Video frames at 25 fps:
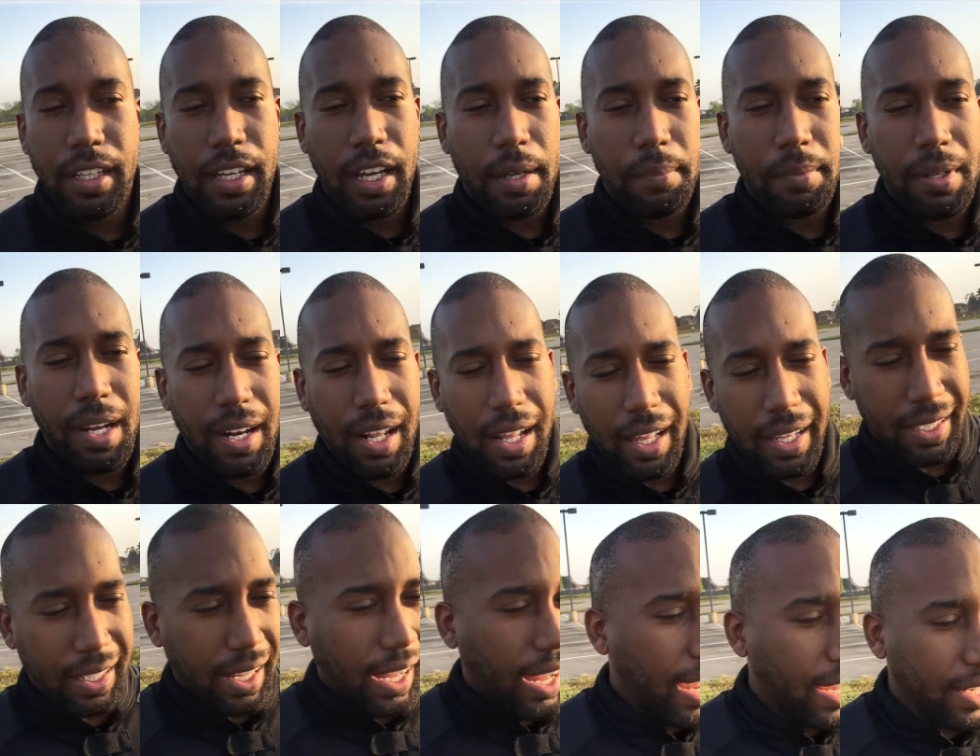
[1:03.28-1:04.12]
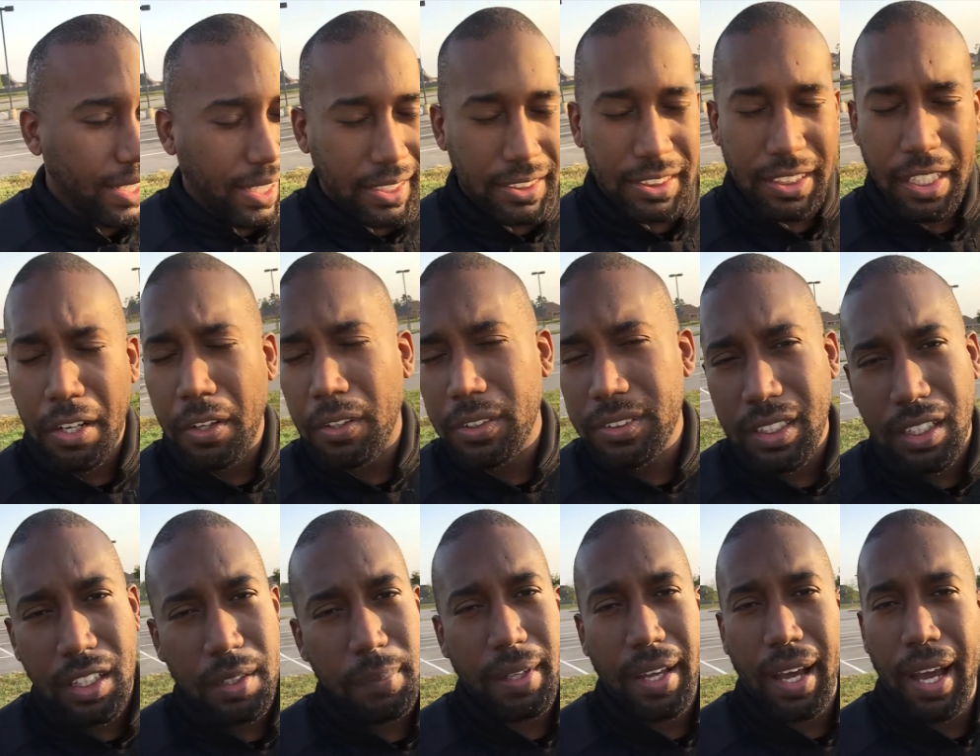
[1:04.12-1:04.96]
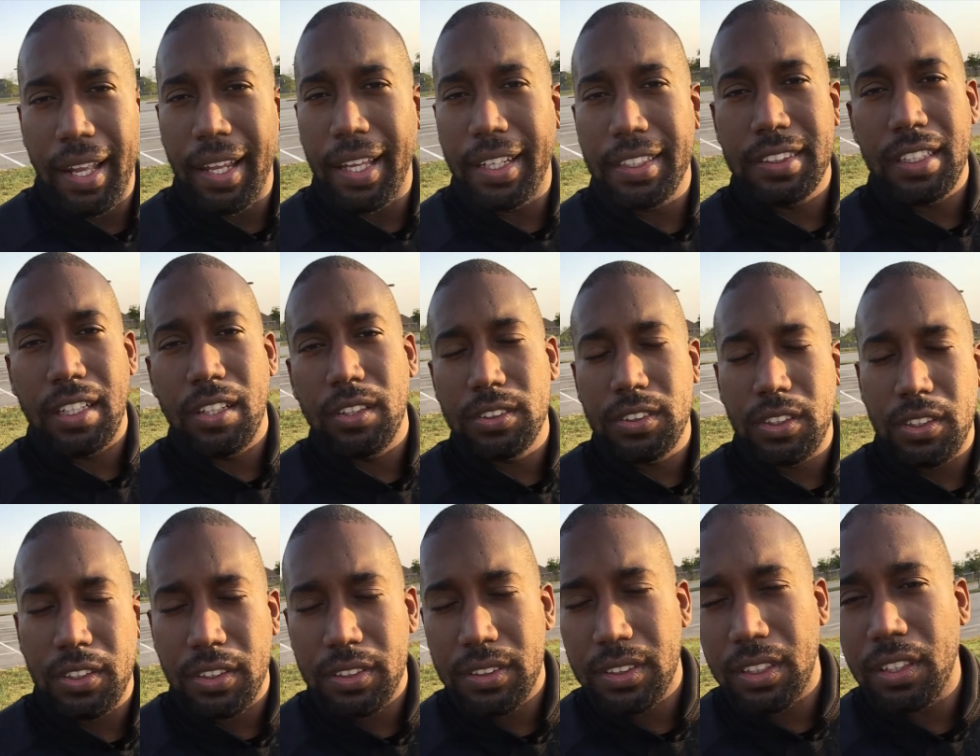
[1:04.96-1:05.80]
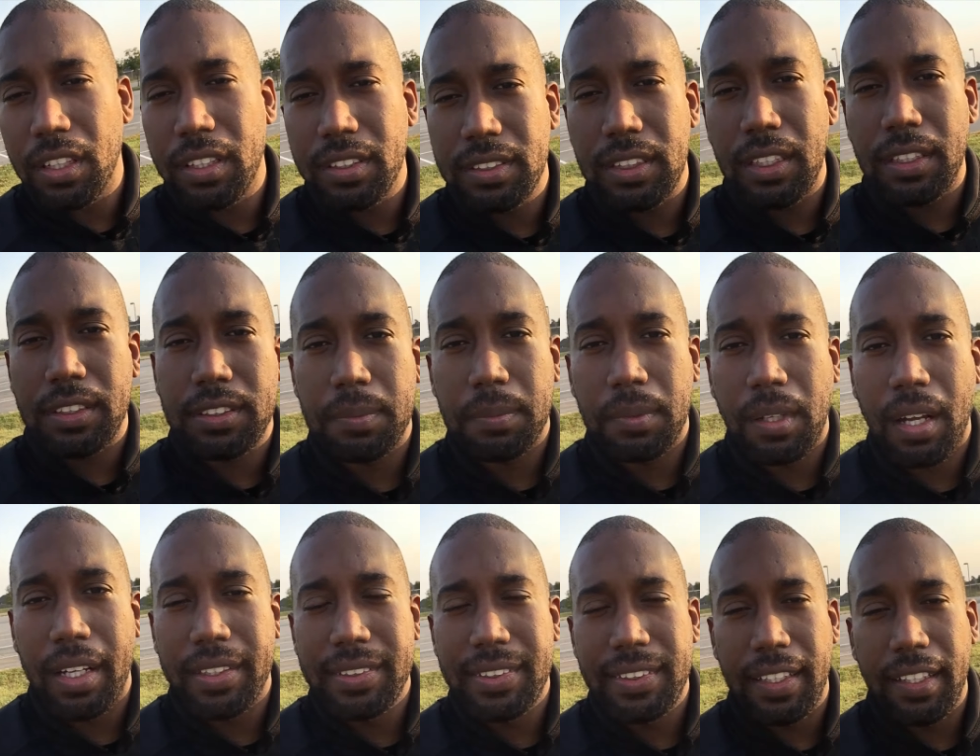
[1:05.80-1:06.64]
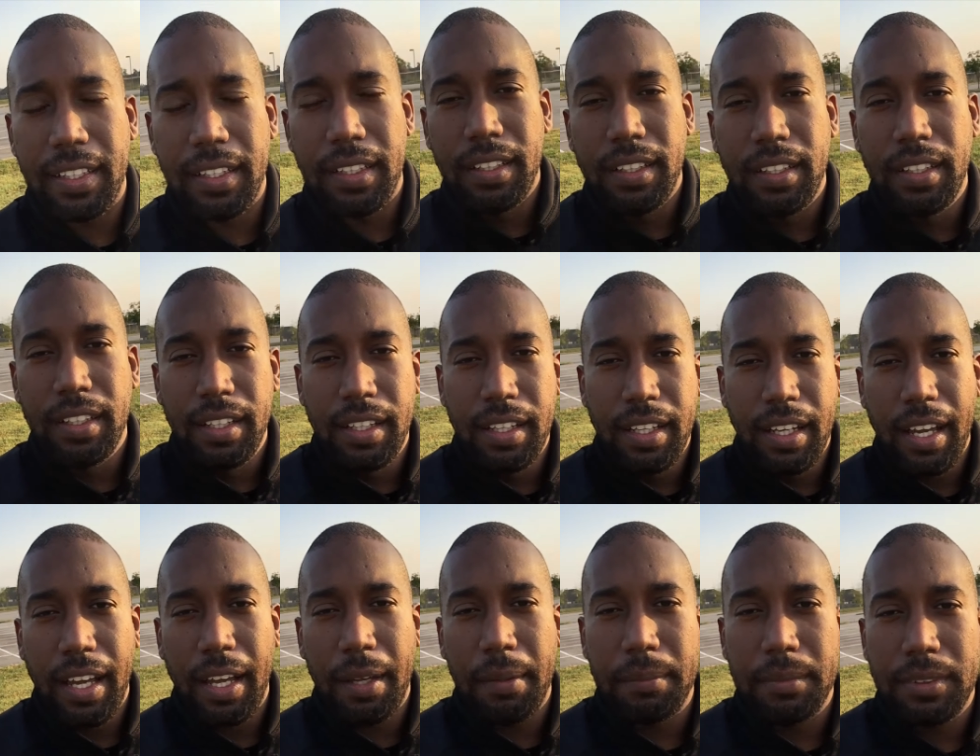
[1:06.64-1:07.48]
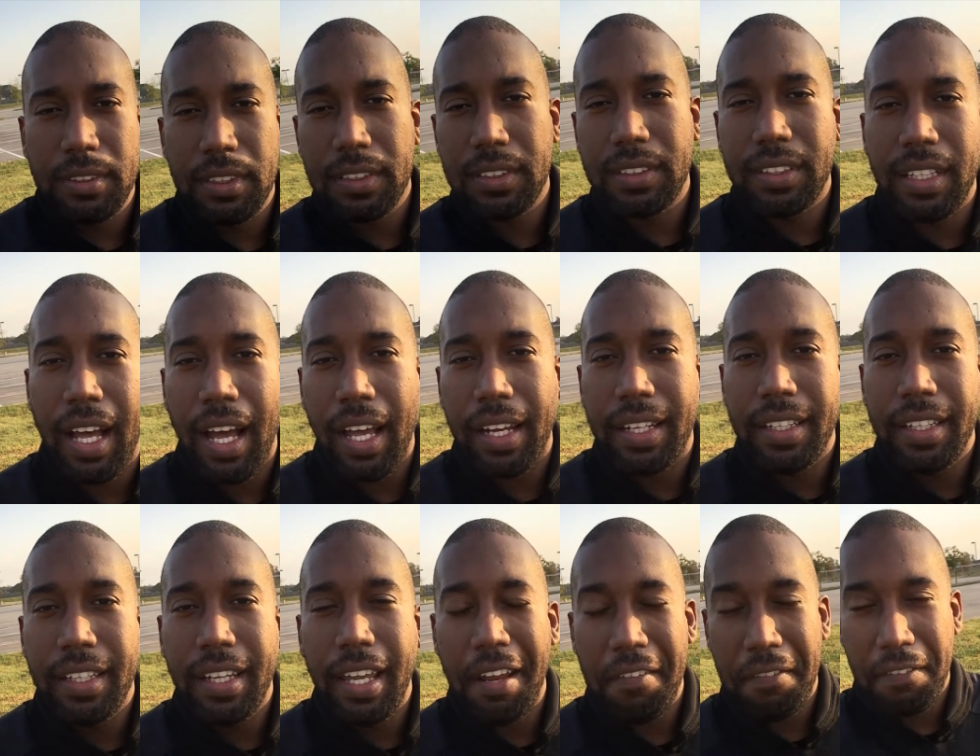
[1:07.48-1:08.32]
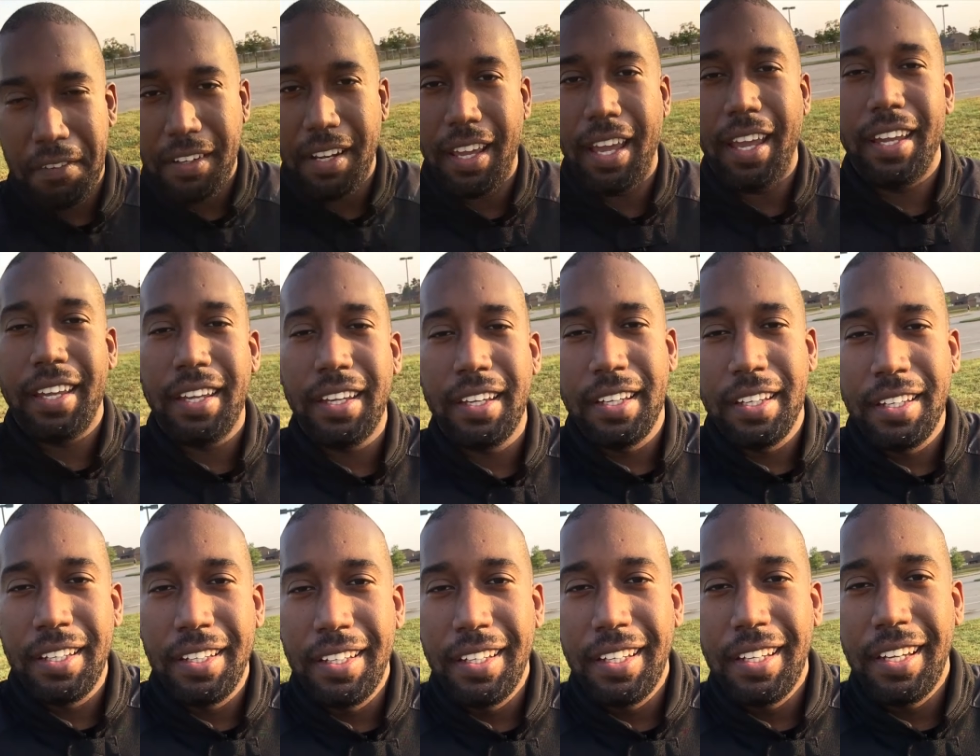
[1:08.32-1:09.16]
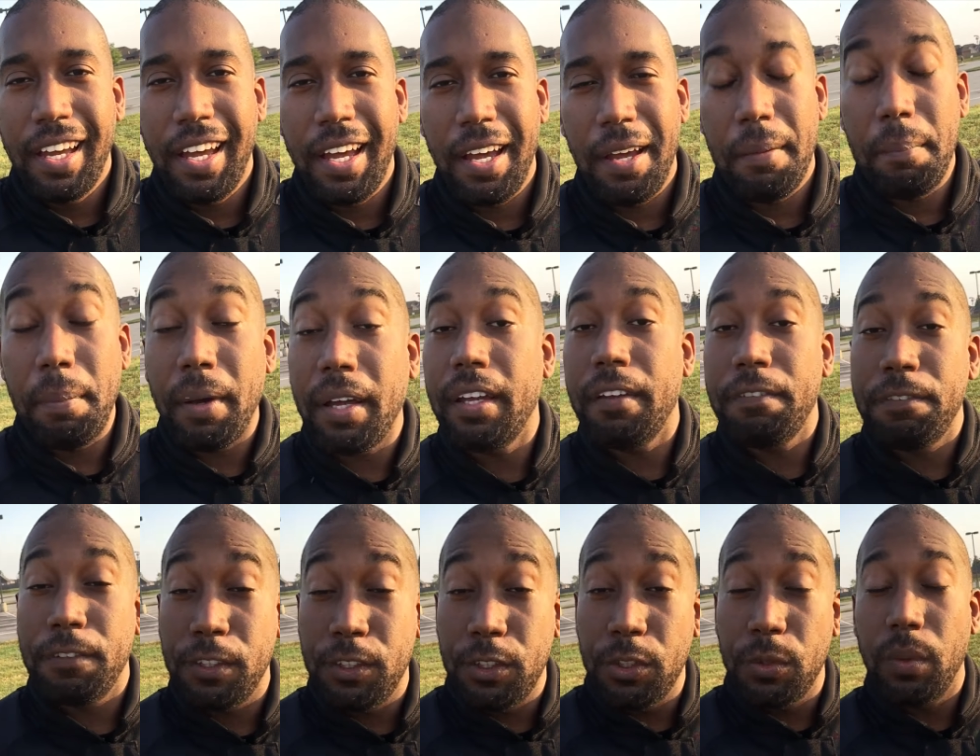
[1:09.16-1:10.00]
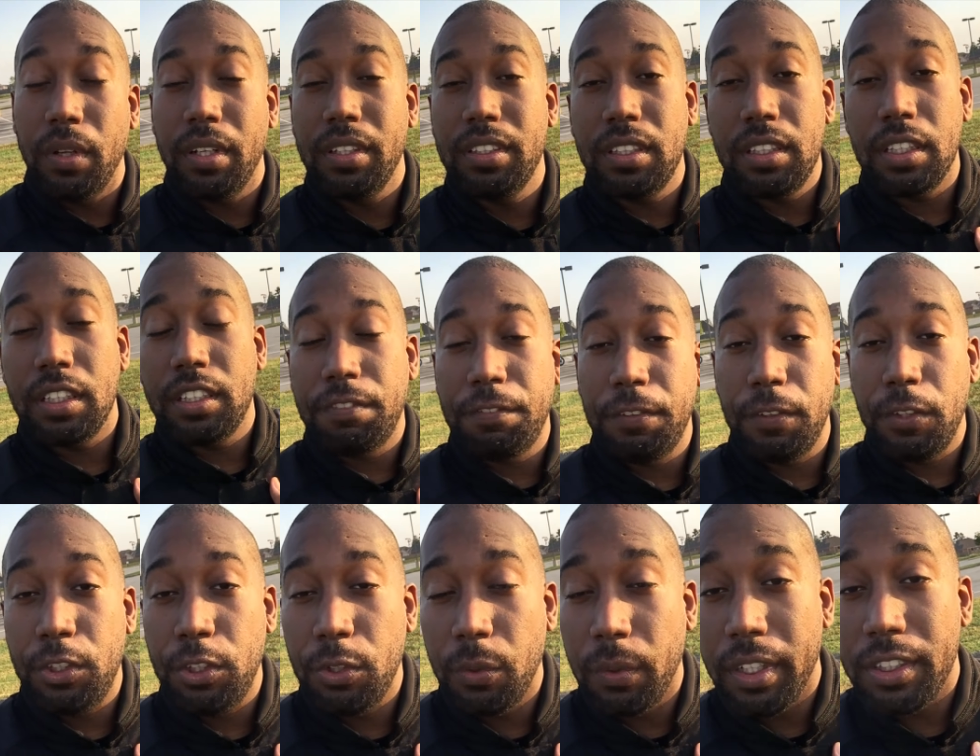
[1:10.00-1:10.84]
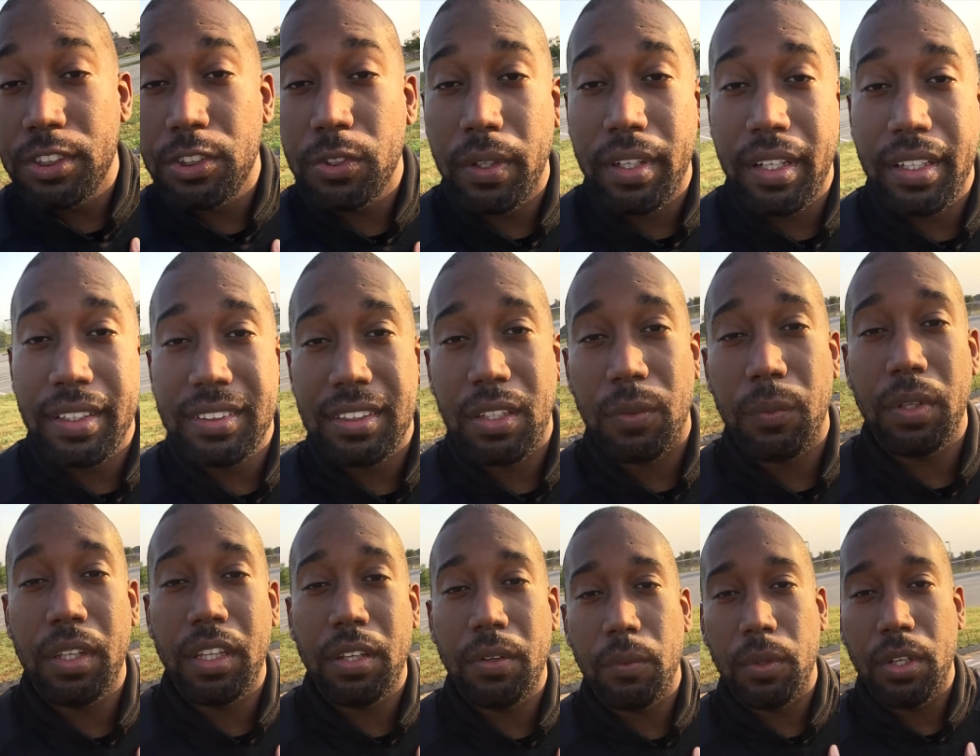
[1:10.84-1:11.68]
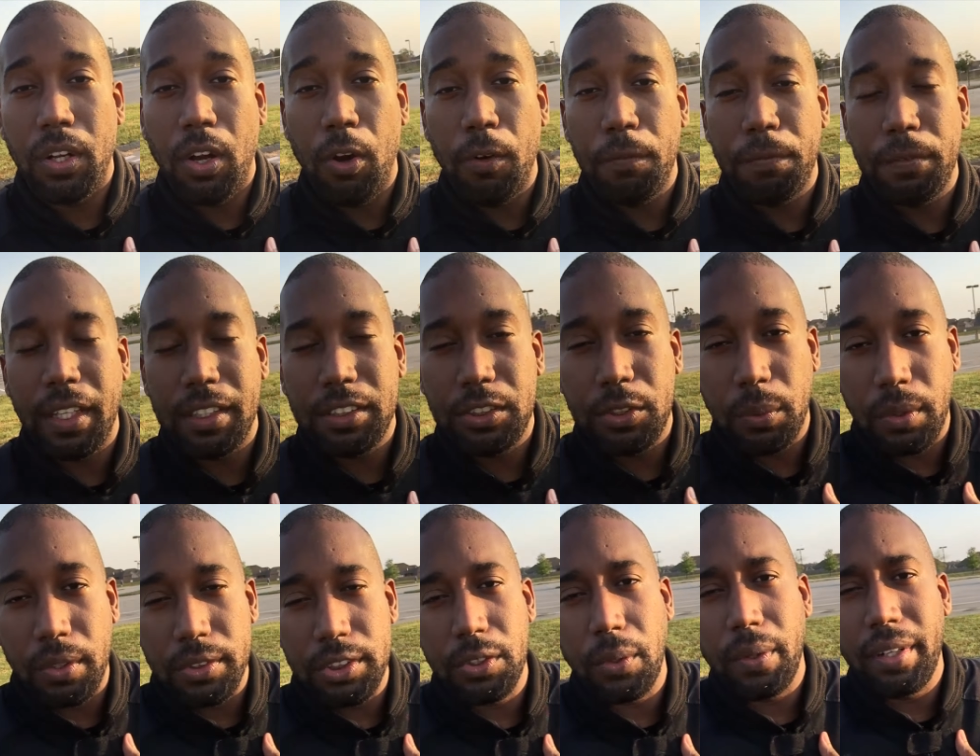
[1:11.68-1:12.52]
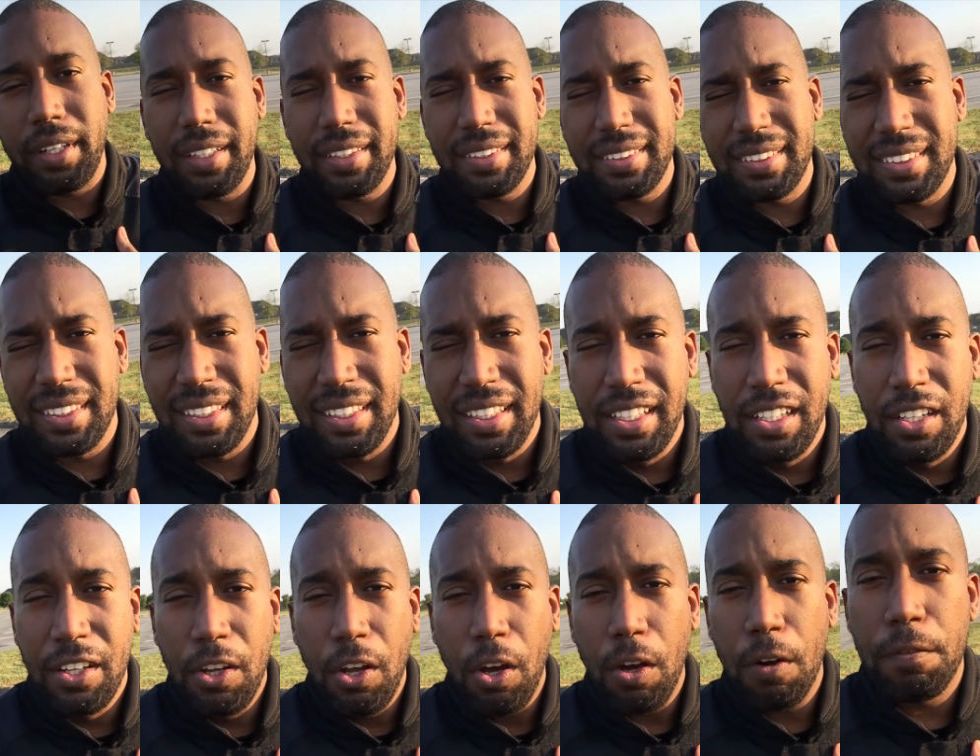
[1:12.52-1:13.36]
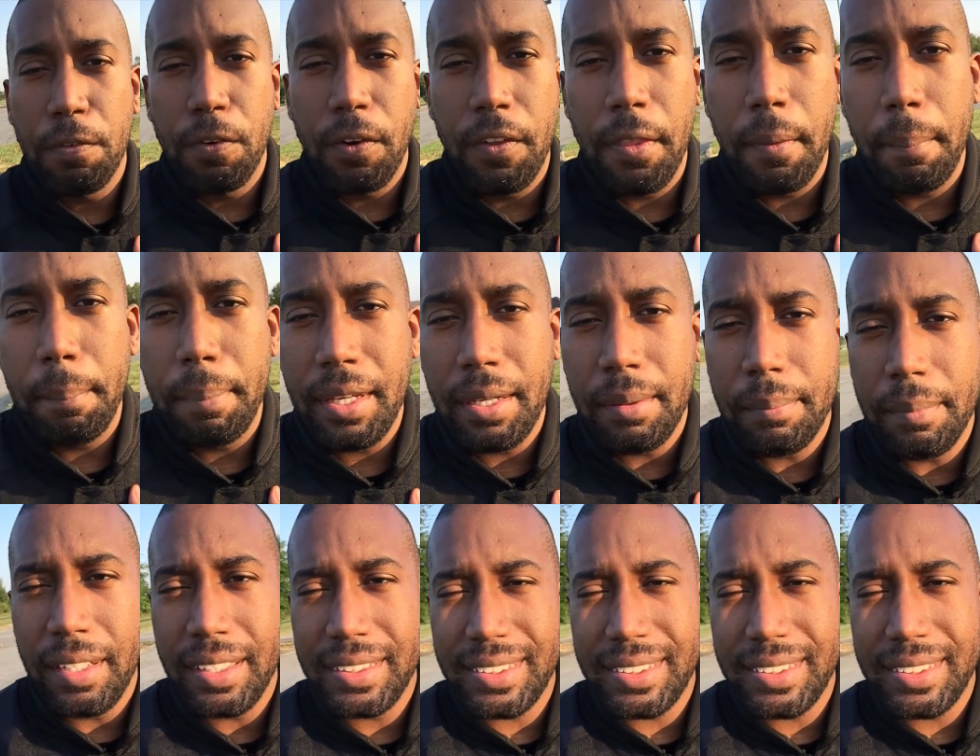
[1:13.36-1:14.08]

Um, not like a highlight channel. It's not gonna be a highlight channel. So you're still gonna see some content, um, just not every day. Uh, but if you do want to, if you do want to join us, I really would hope that you would join us over on the Beam